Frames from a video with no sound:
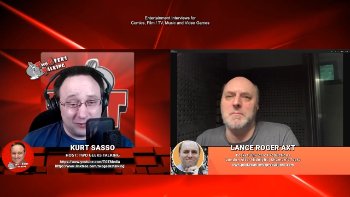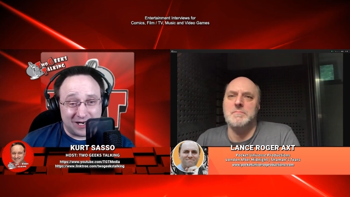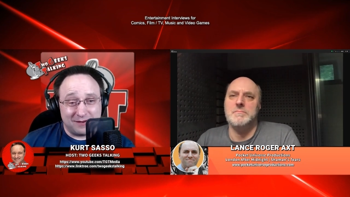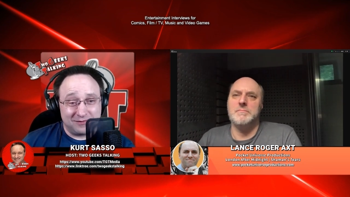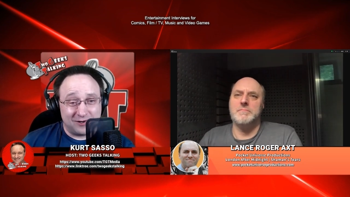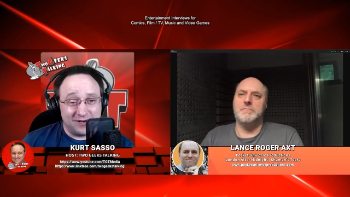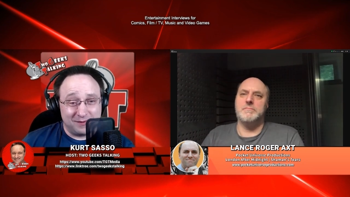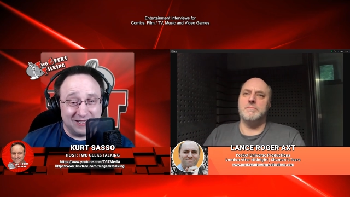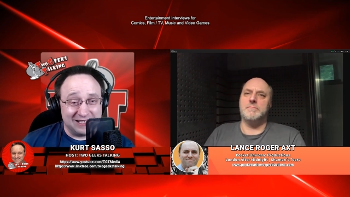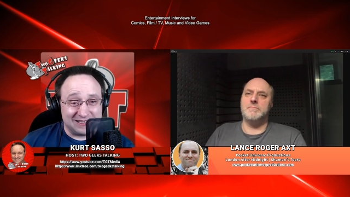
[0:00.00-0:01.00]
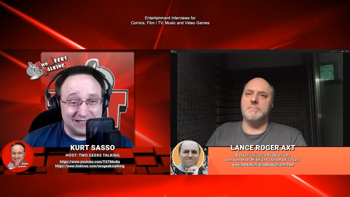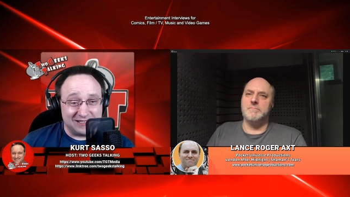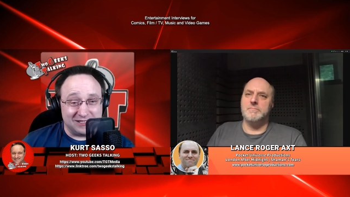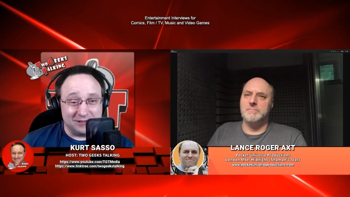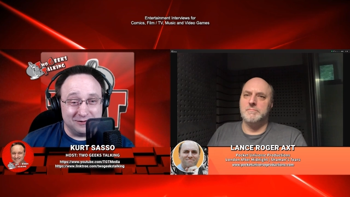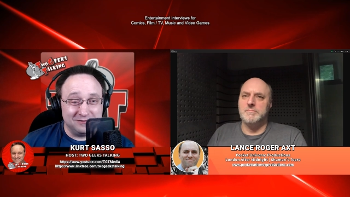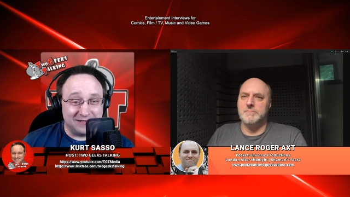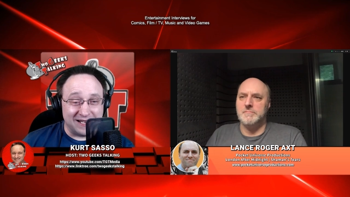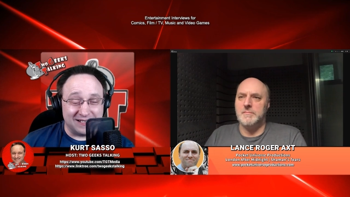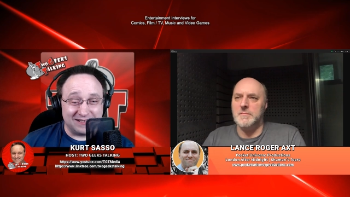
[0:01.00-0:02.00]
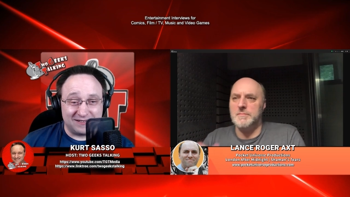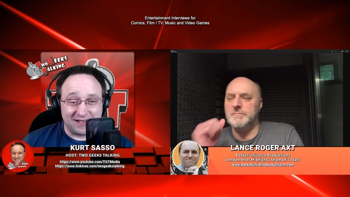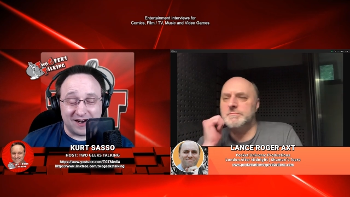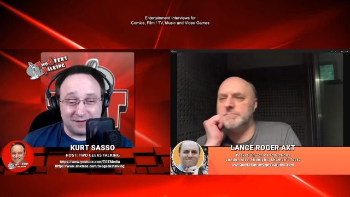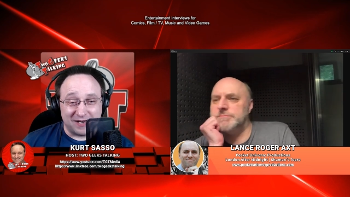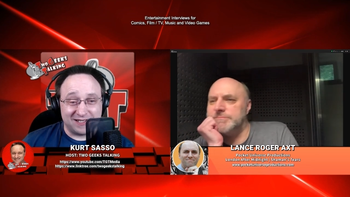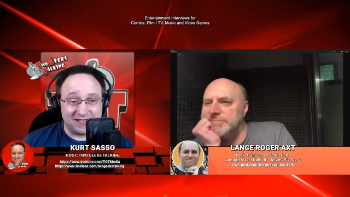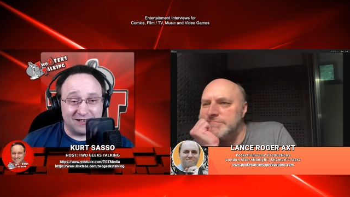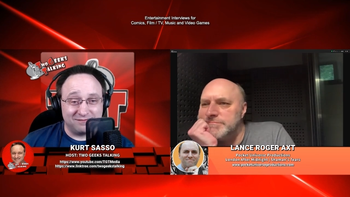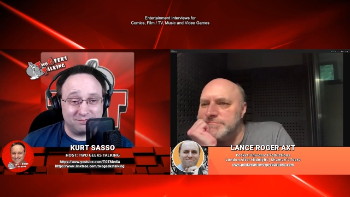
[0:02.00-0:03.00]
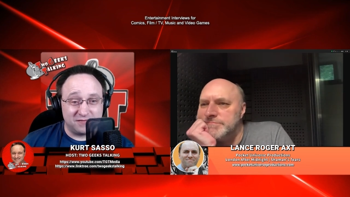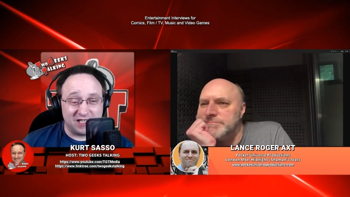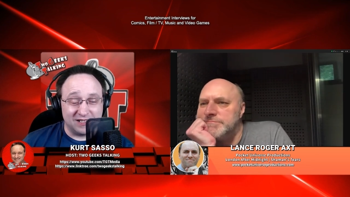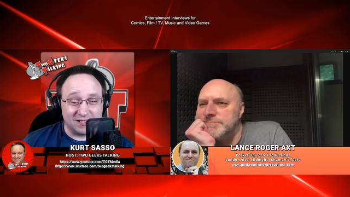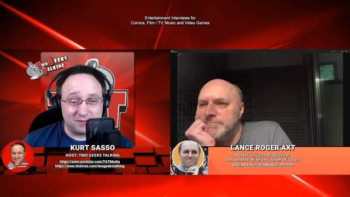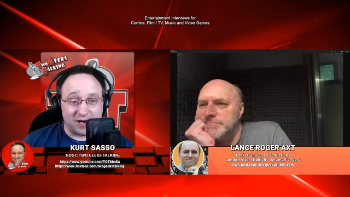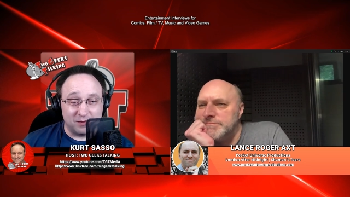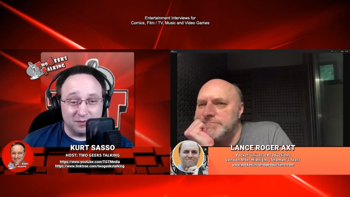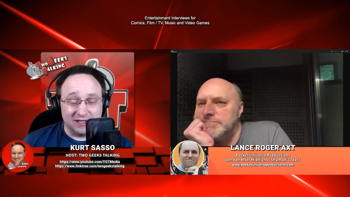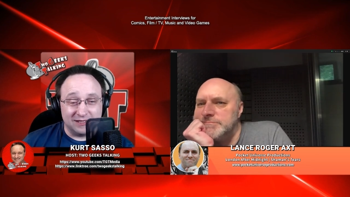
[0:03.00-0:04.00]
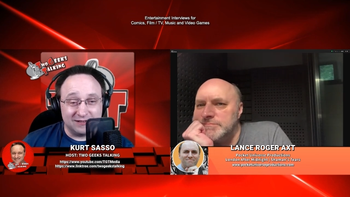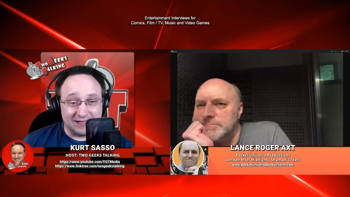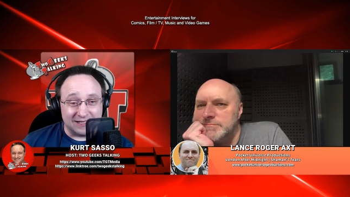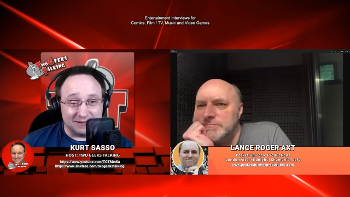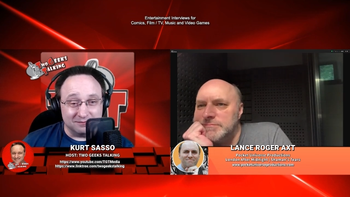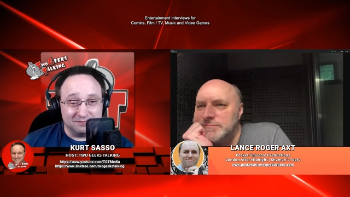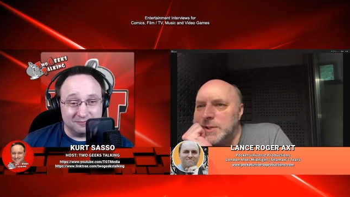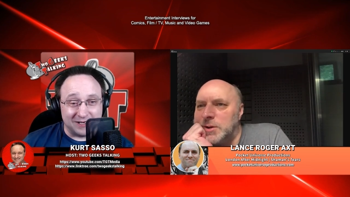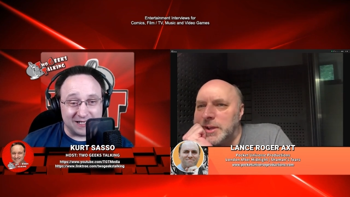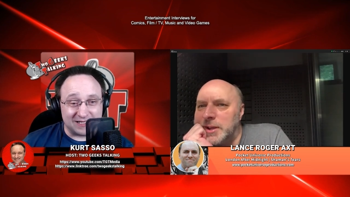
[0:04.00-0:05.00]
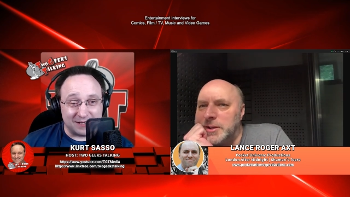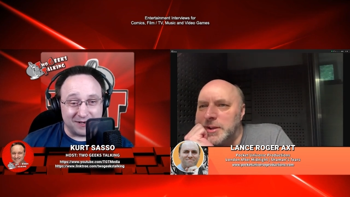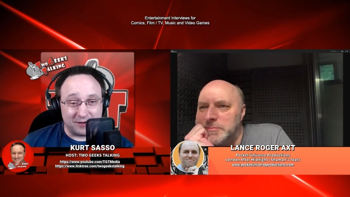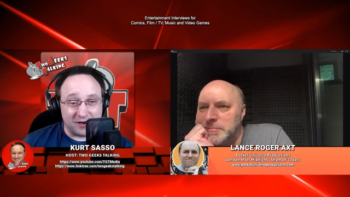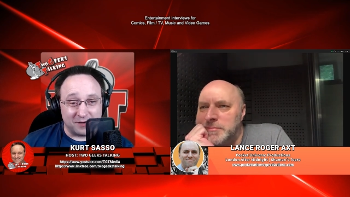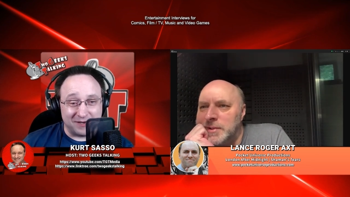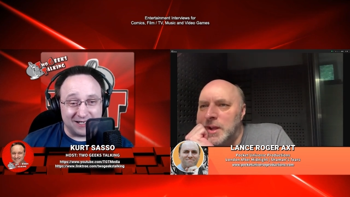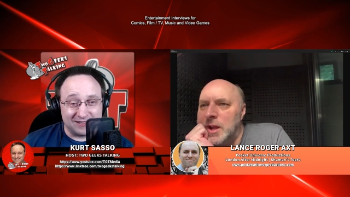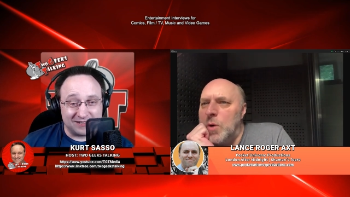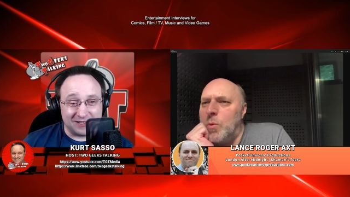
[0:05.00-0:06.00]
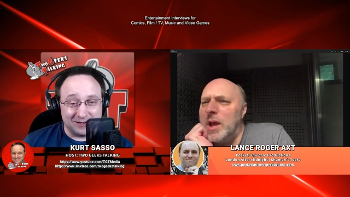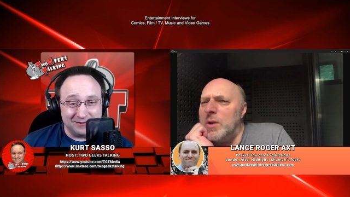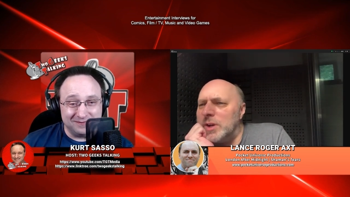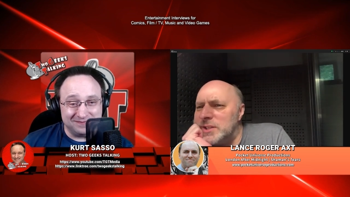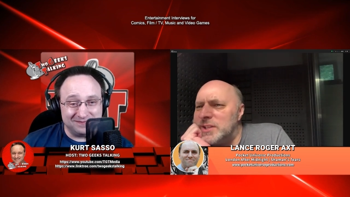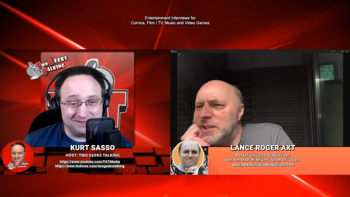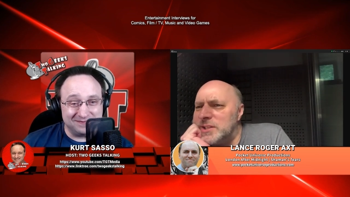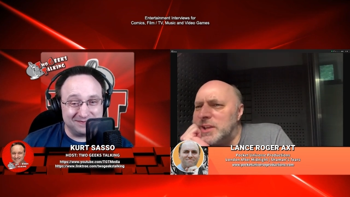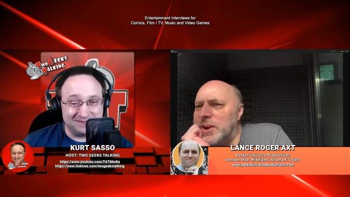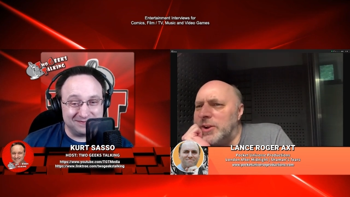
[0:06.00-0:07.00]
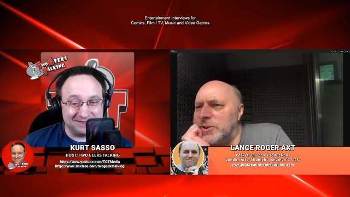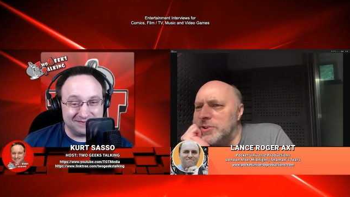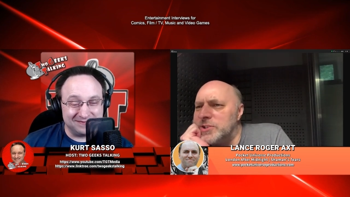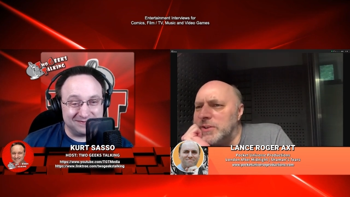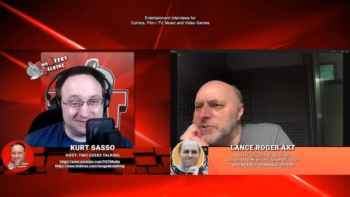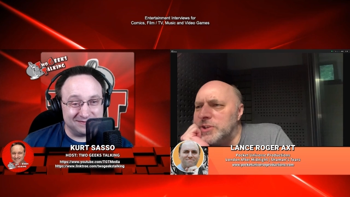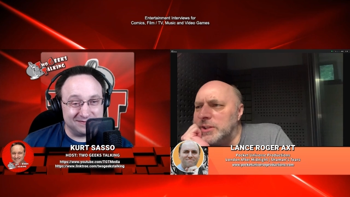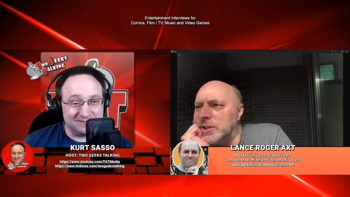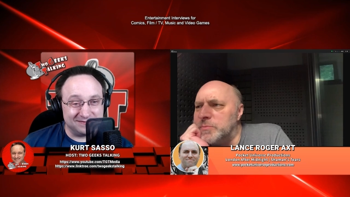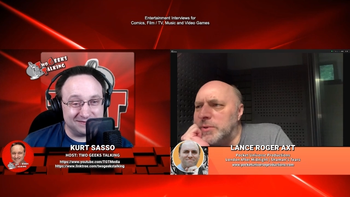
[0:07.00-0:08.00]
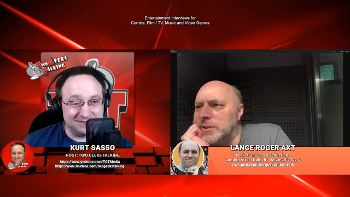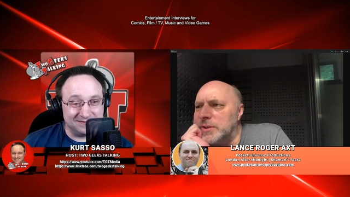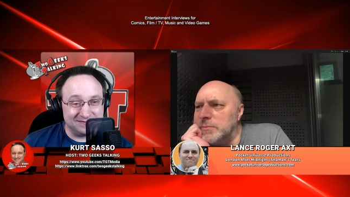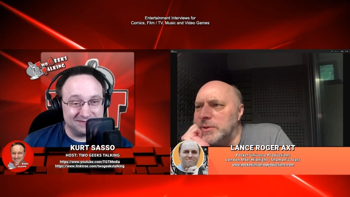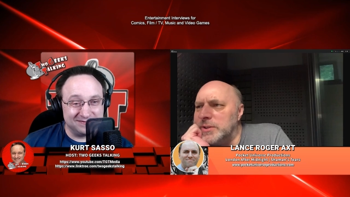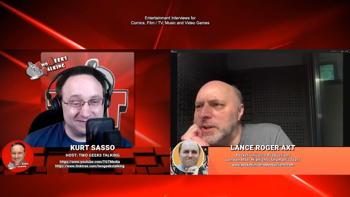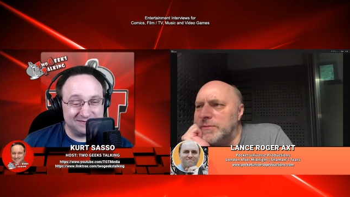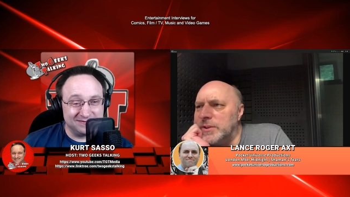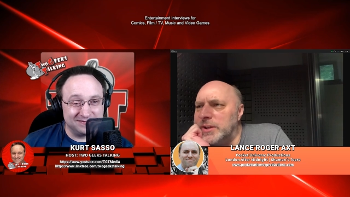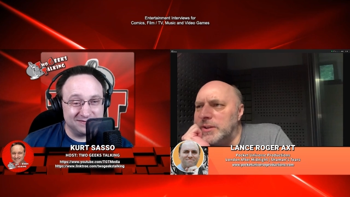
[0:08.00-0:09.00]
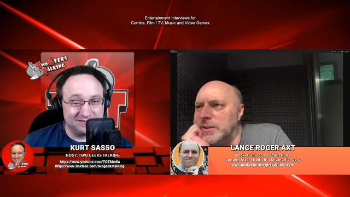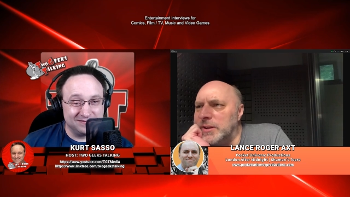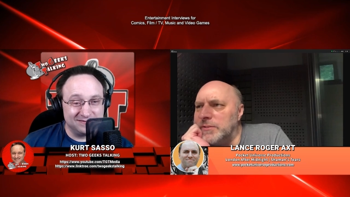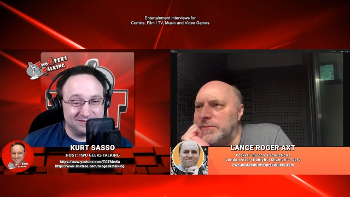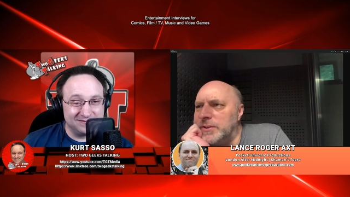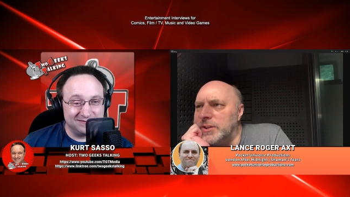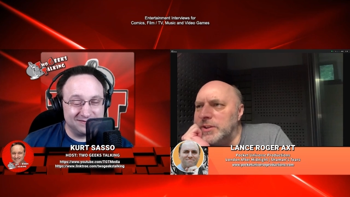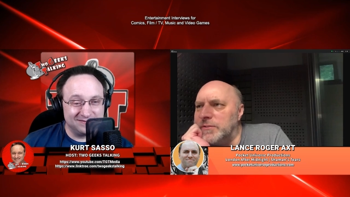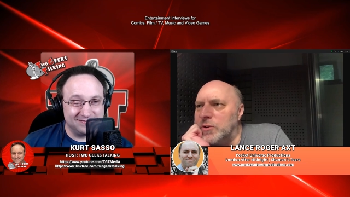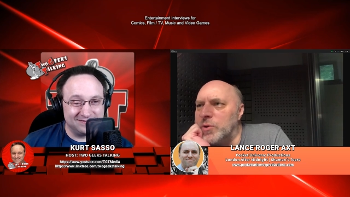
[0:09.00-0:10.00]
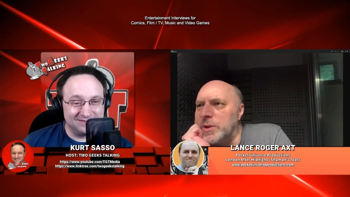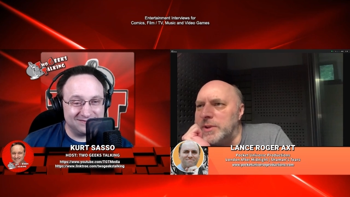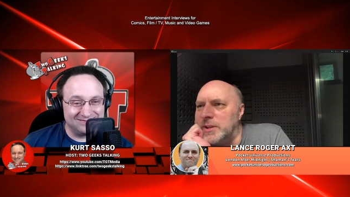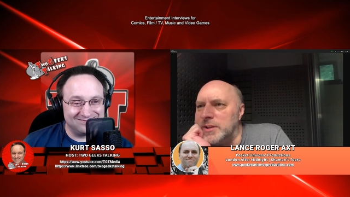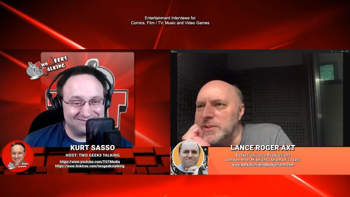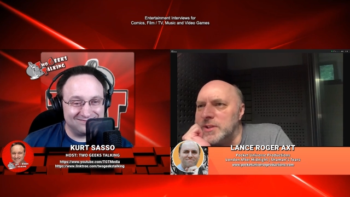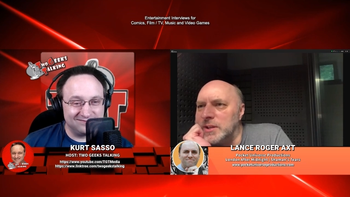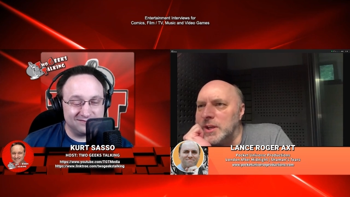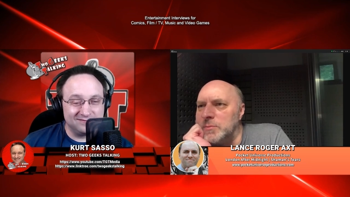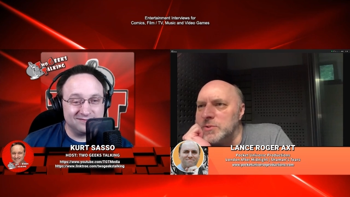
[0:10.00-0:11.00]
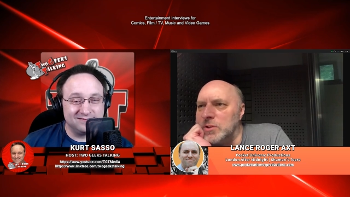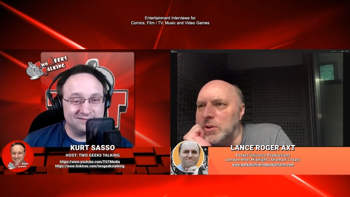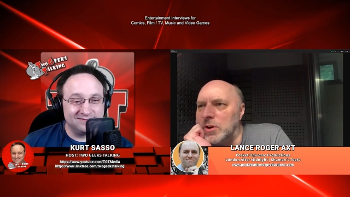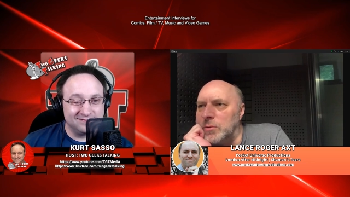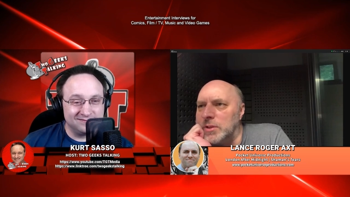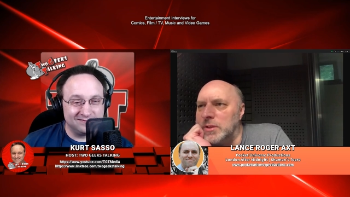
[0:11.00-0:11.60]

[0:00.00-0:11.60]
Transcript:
Speaker 1: I'm going to be listening to and scaring myself shitless probably um, by the time I go to bed. So.
Speaker 2: Well, I don't want to say scaring yourself shitless, but but definitely that feeling of creepiness that comes along with